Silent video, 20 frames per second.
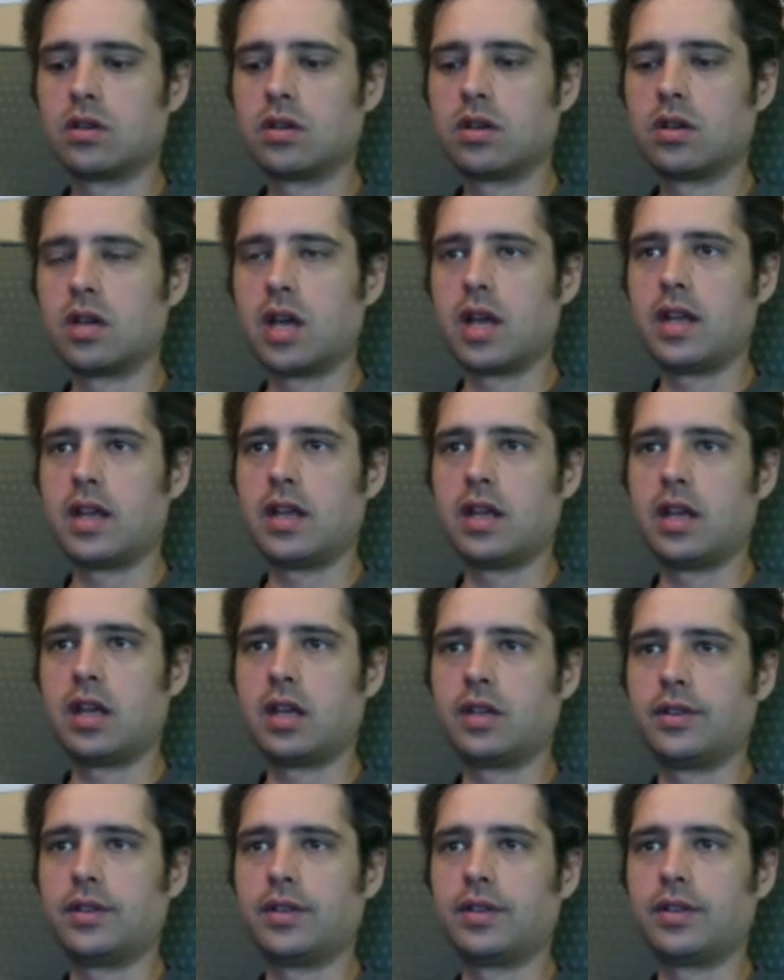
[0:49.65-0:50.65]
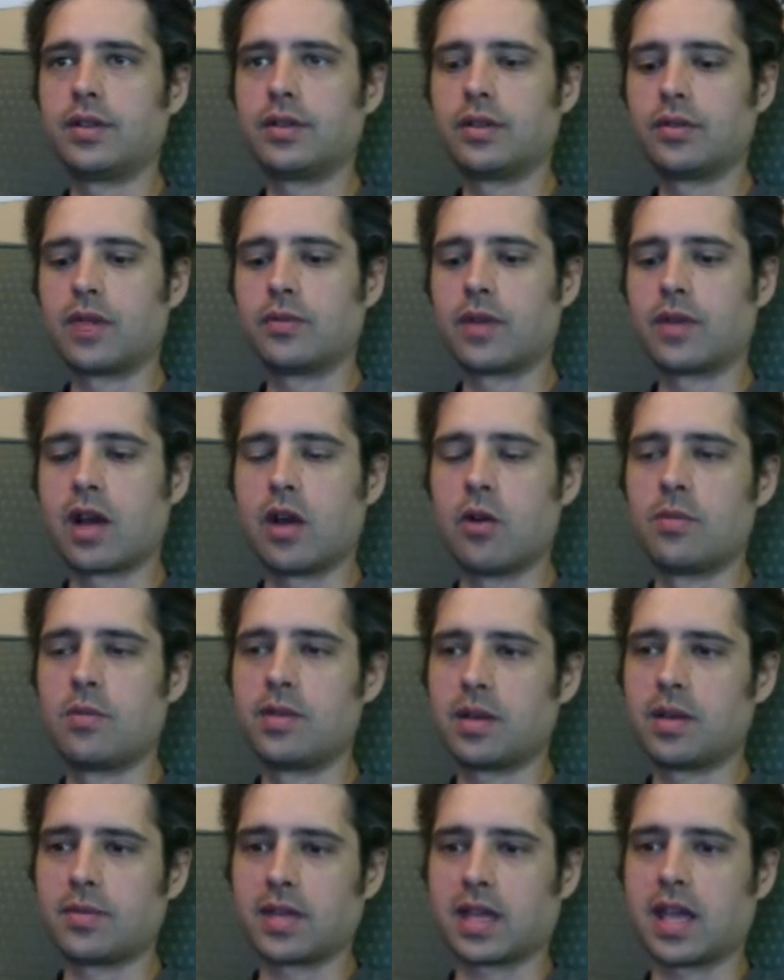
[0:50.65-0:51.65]
and then when I opened
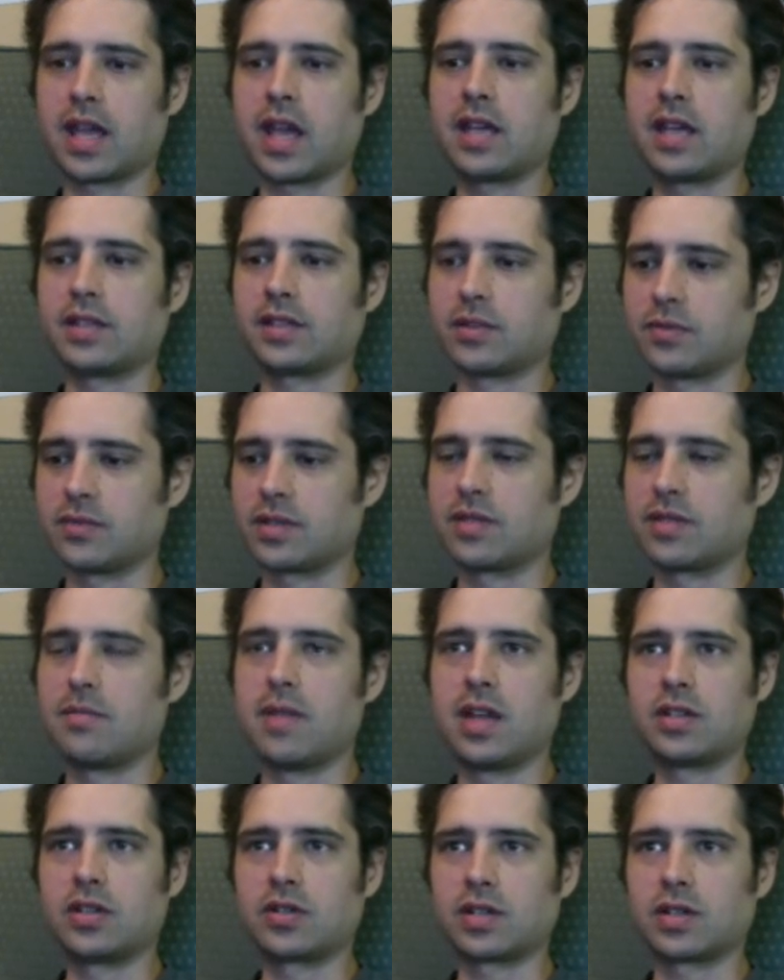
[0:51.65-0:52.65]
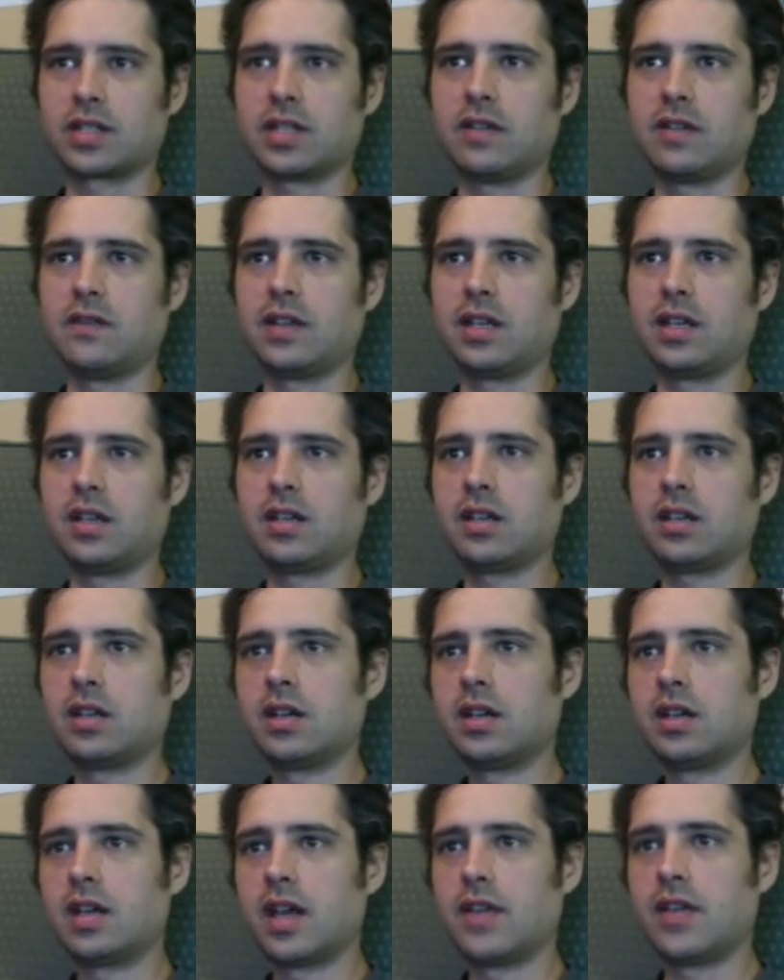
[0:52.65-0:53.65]
up the case, it was a Matrix DVD,
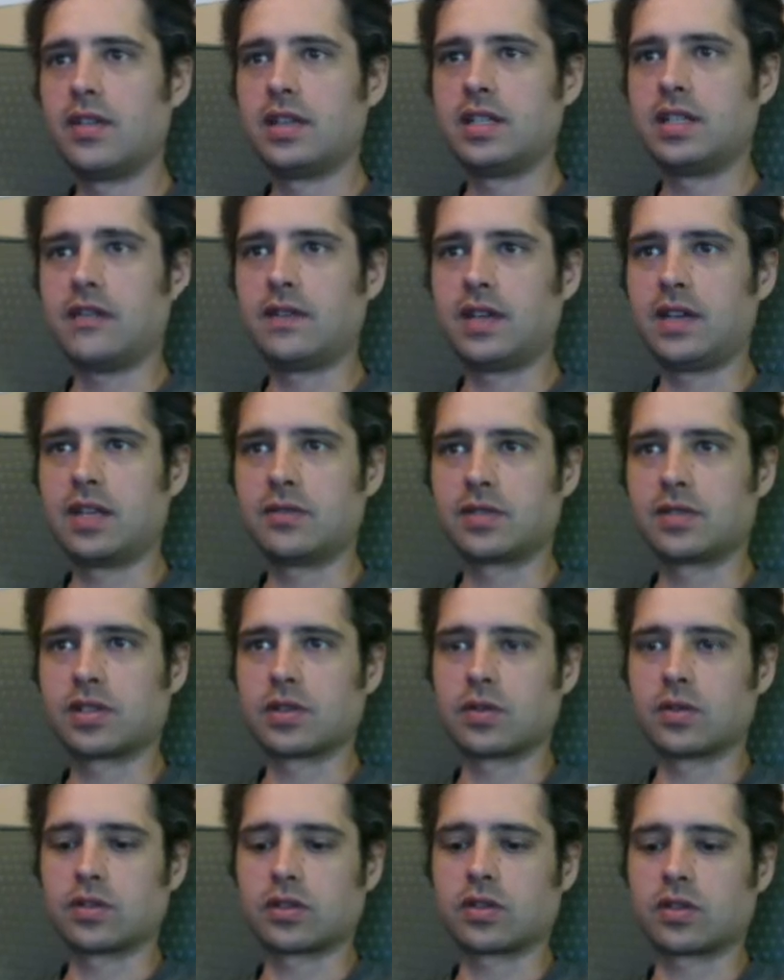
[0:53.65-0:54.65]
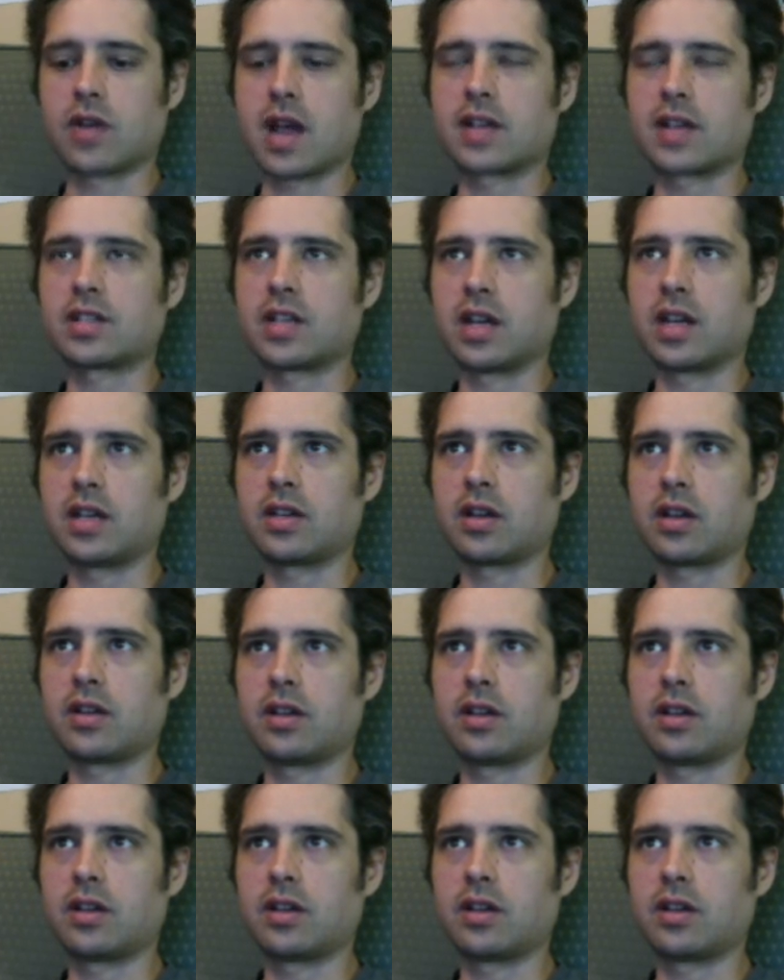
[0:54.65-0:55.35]
and the DVD was so scratched that it doesn't